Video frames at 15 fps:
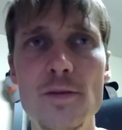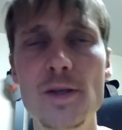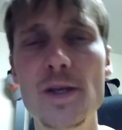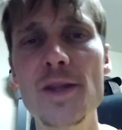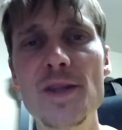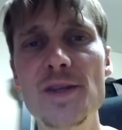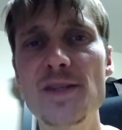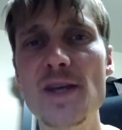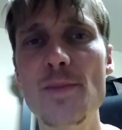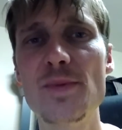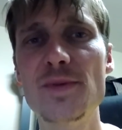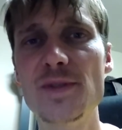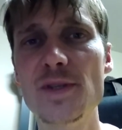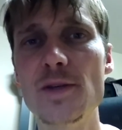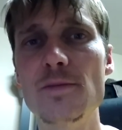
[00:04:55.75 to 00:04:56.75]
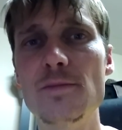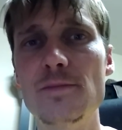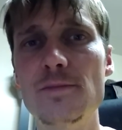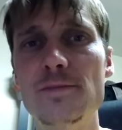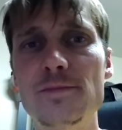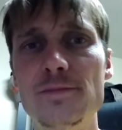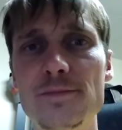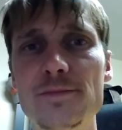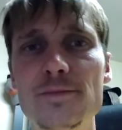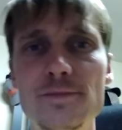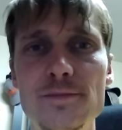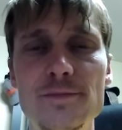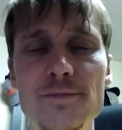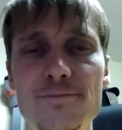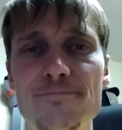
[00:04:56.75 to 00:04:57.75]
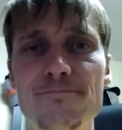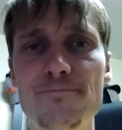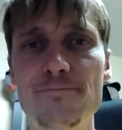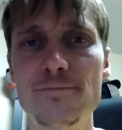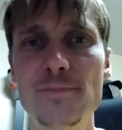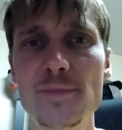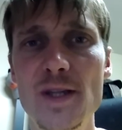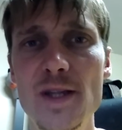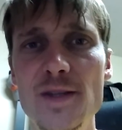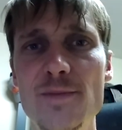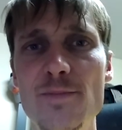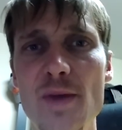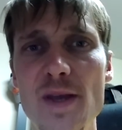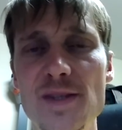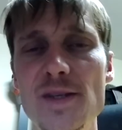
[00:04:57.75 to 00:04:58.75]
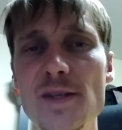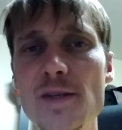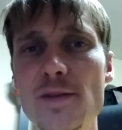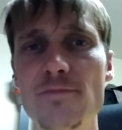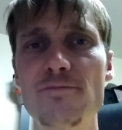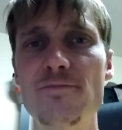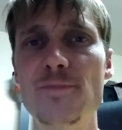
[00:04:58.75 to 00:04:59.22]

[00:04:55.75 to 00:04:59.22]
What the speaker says: in this episode, the basic